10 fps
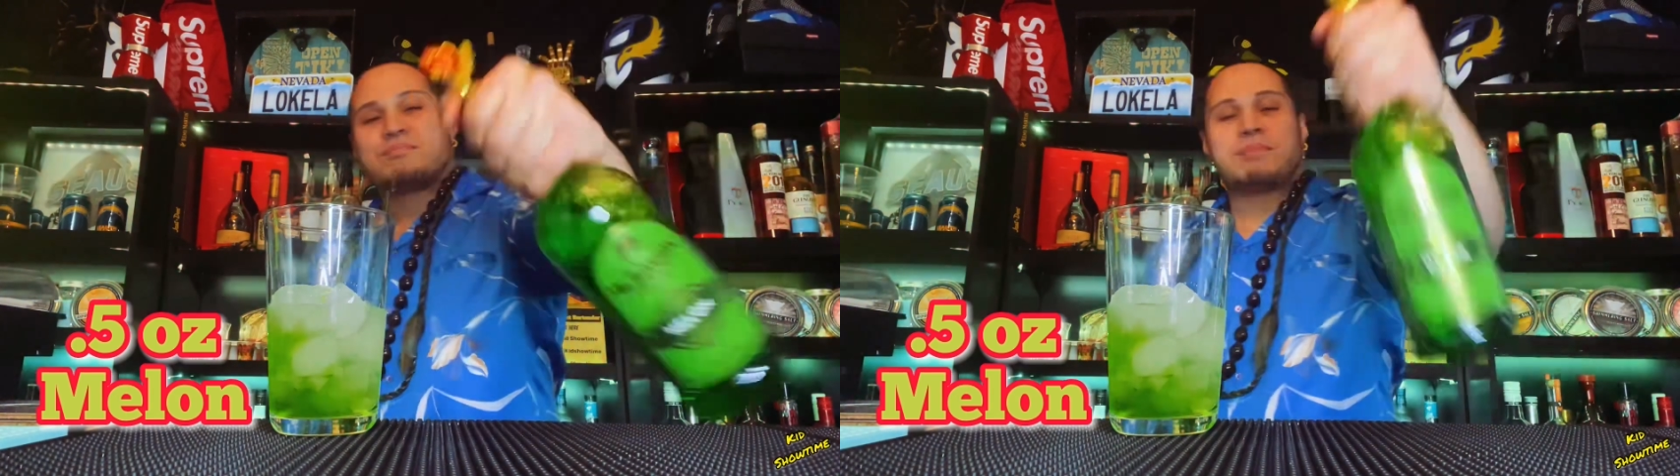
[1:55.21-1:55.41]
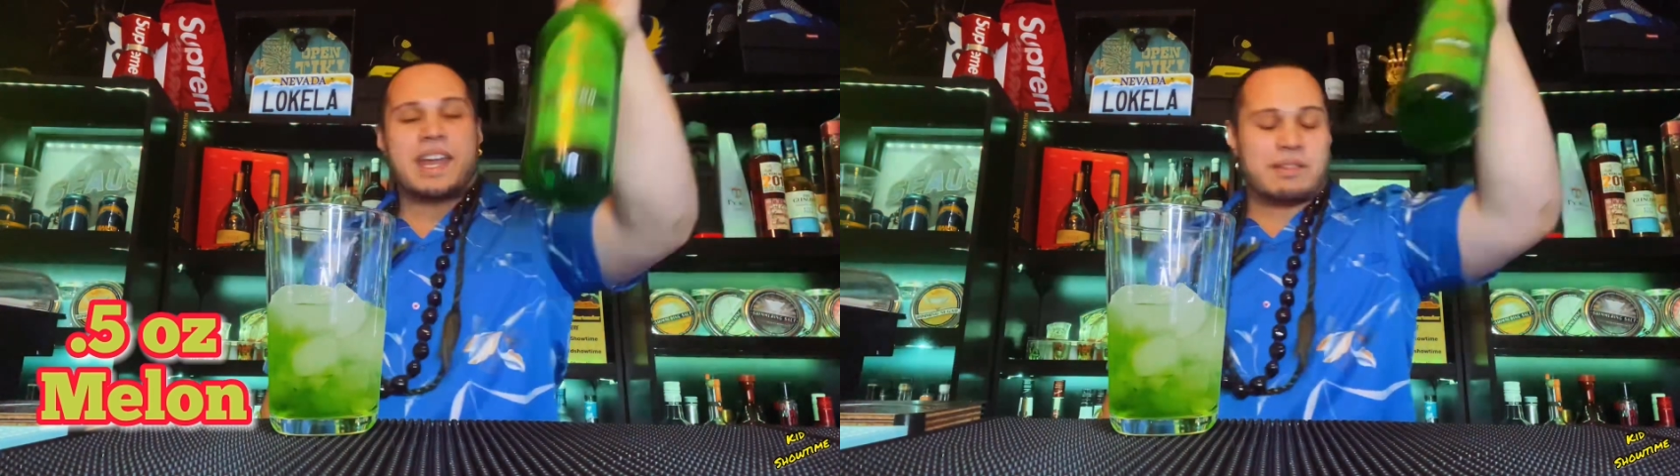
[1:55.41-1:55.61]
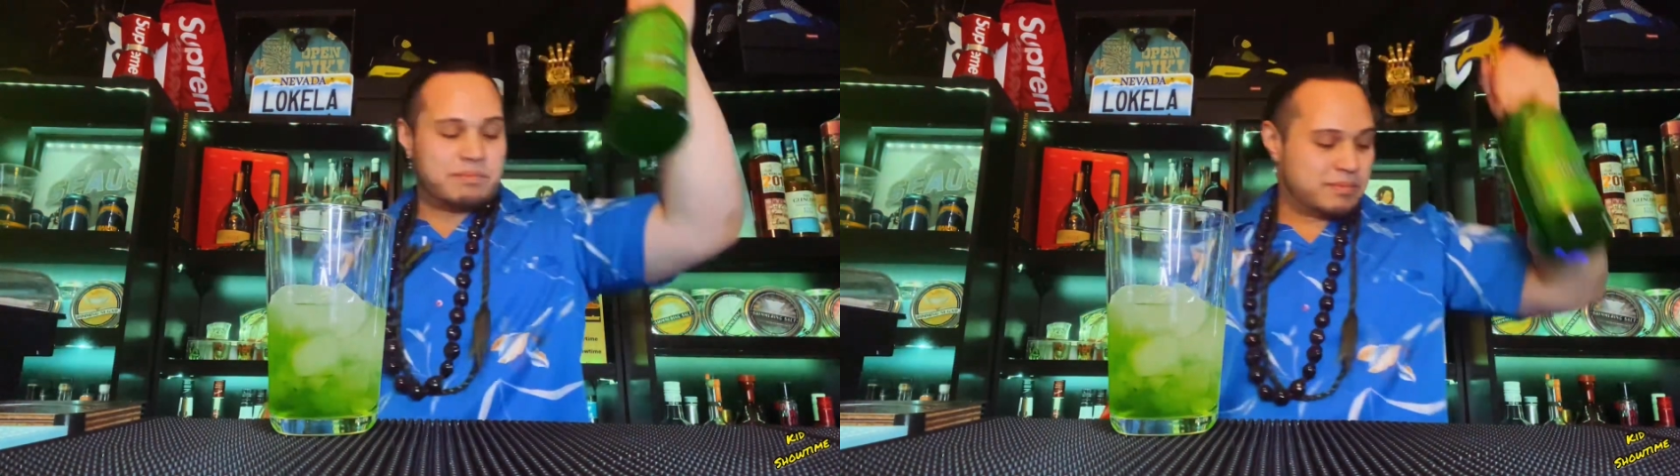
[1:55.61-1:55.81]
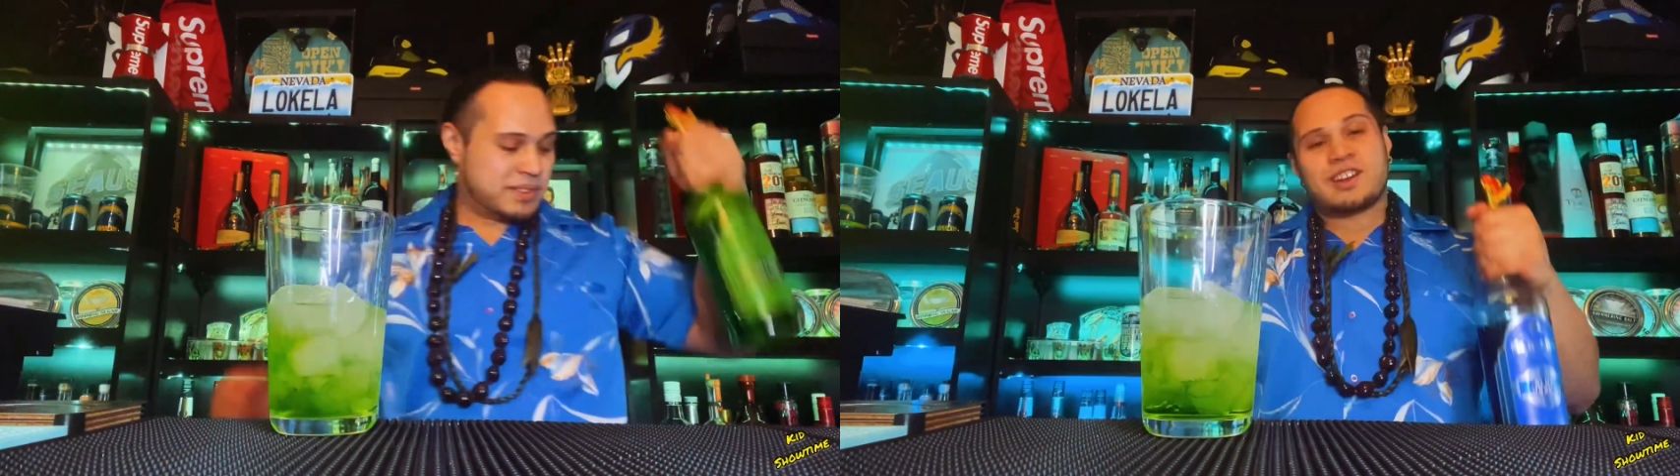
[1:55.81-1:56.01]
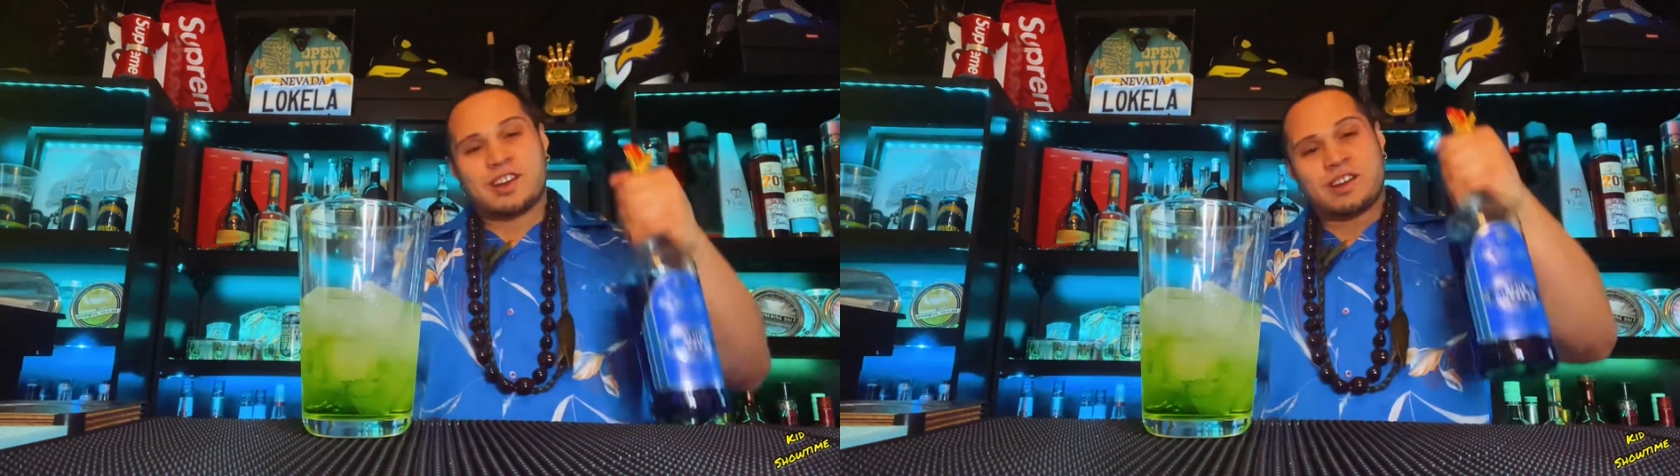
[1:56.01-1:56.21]
Bam.
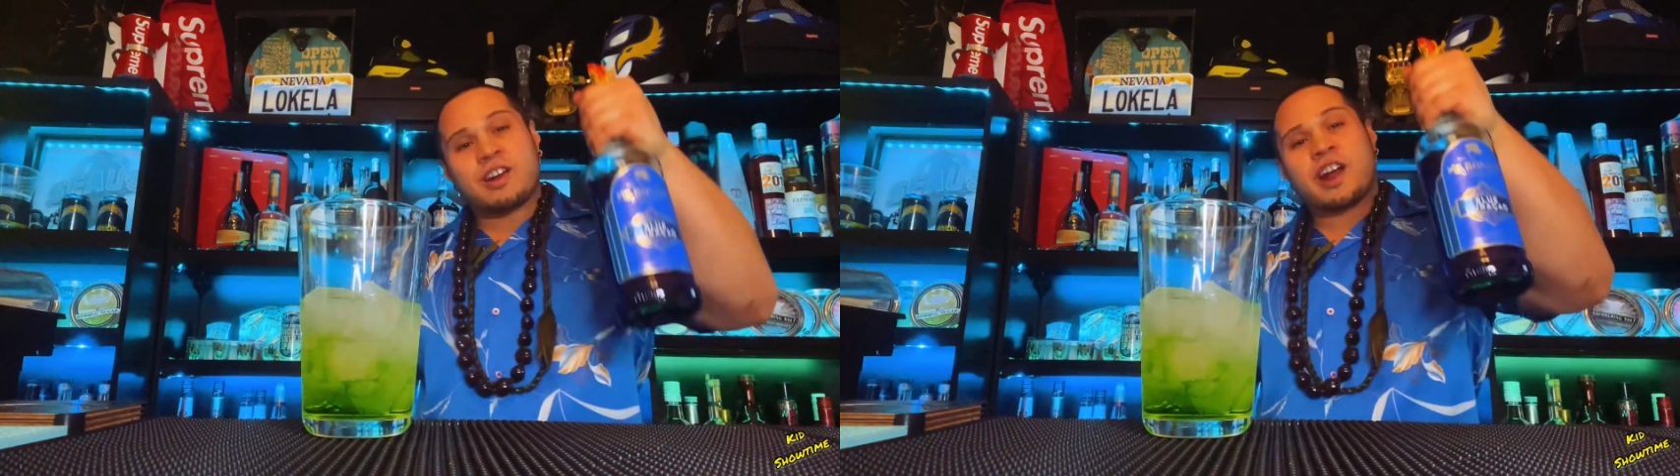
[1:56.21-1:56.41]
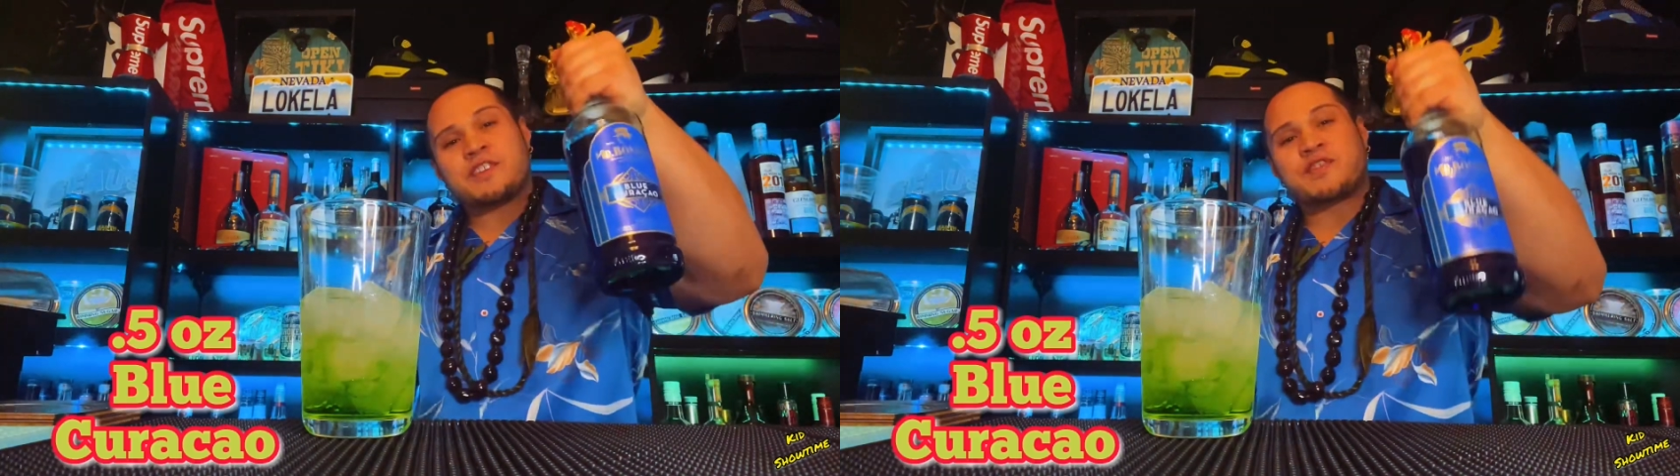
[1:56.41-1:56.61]
All right,